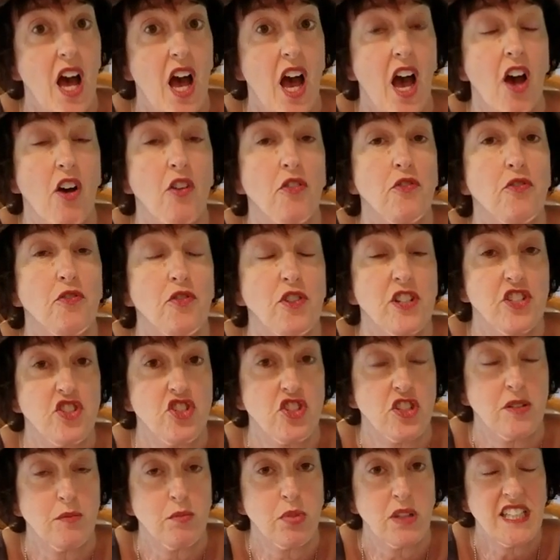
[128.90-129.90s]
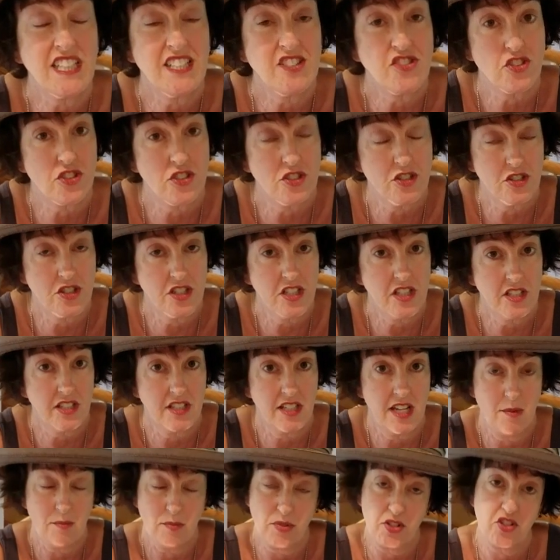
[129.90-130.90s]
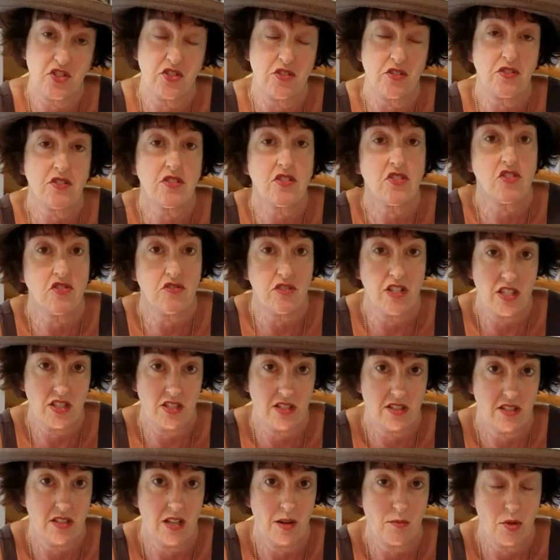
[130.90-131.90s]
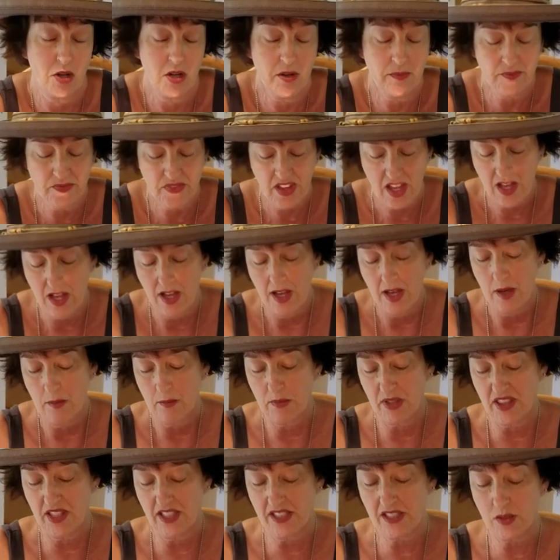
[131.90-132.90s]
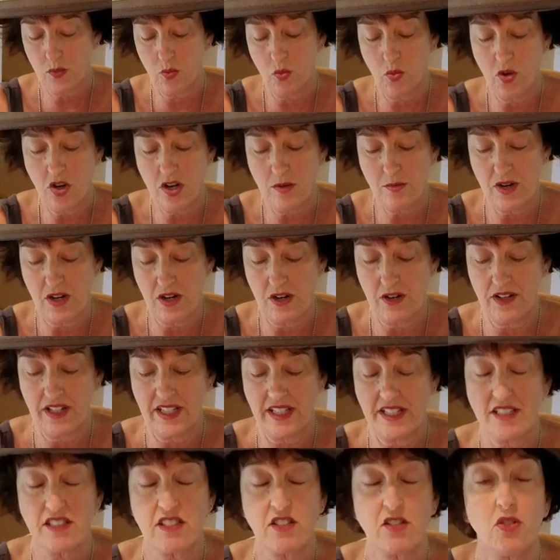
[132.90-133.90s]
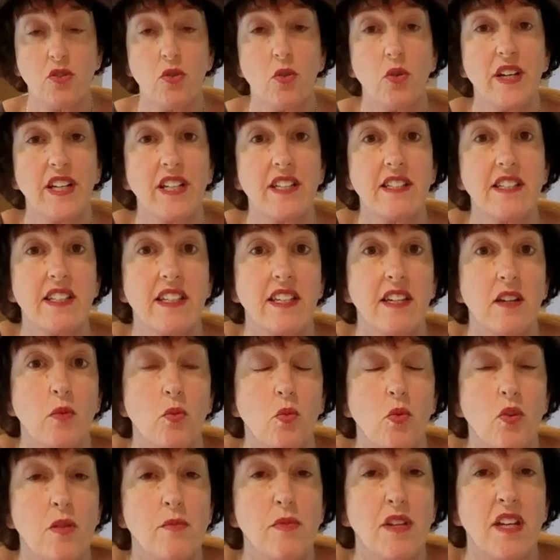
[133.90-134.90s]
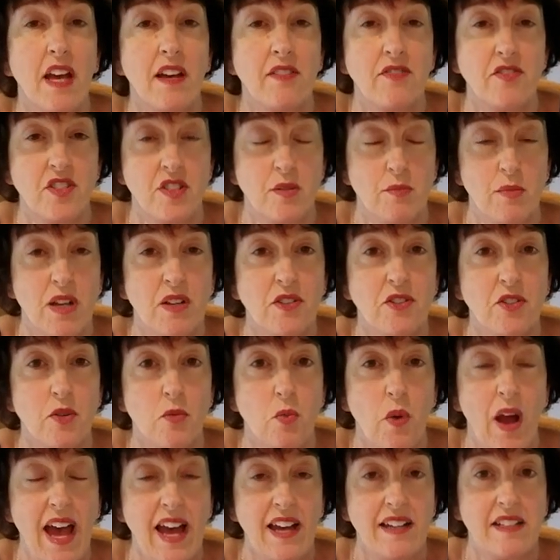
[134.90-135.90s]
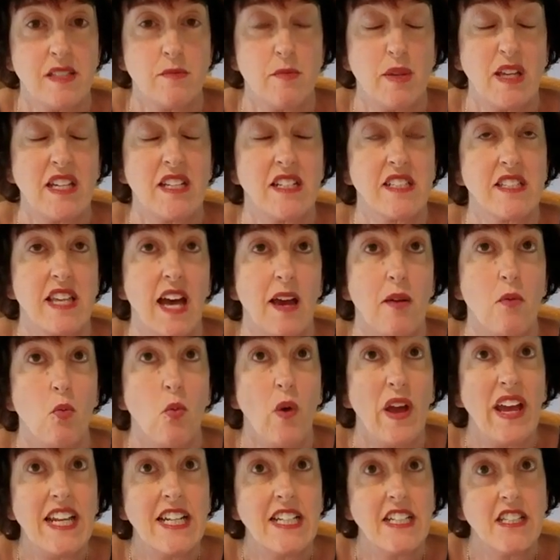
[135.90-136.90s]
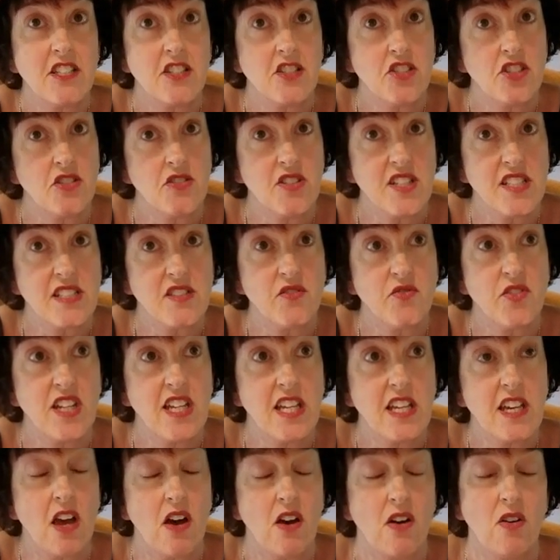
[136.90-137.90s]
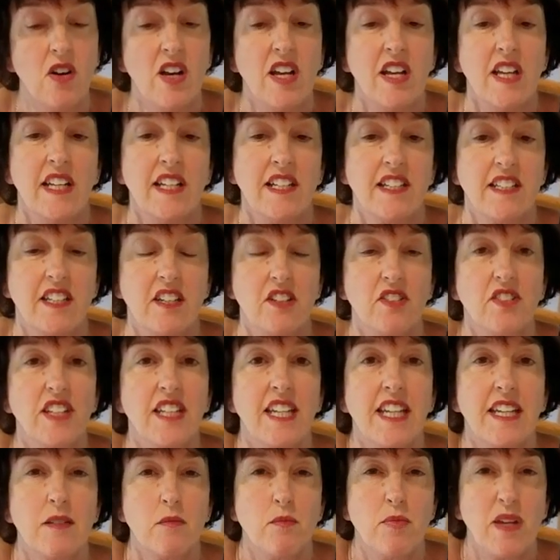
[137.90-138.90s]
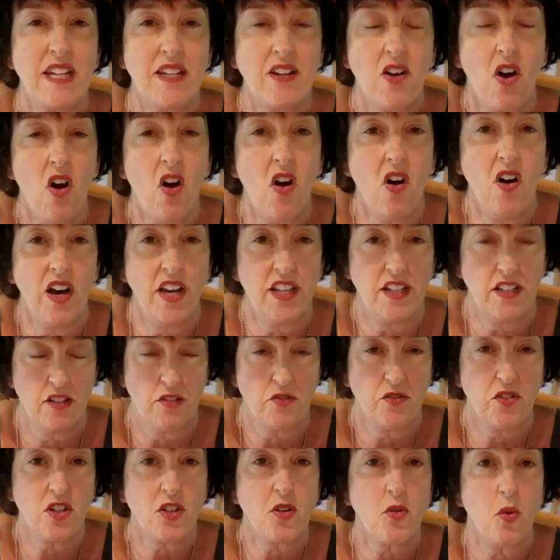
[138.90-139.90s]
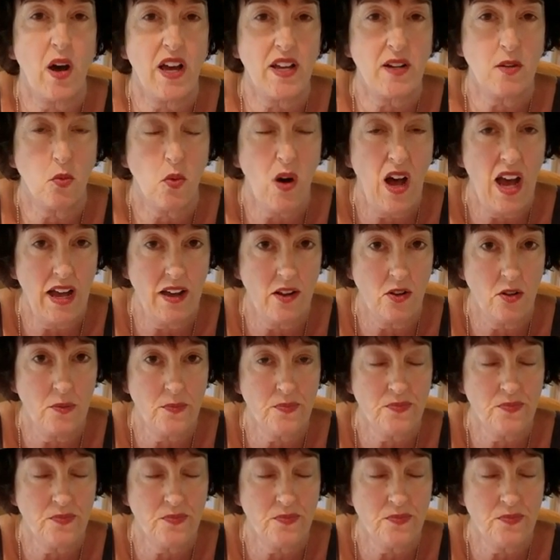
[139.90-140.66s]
a frigid blizzard temperatures during the summer. But this warmer is going to get warm enough to melt your wax because I waited to do this video till it had been on for quite a while.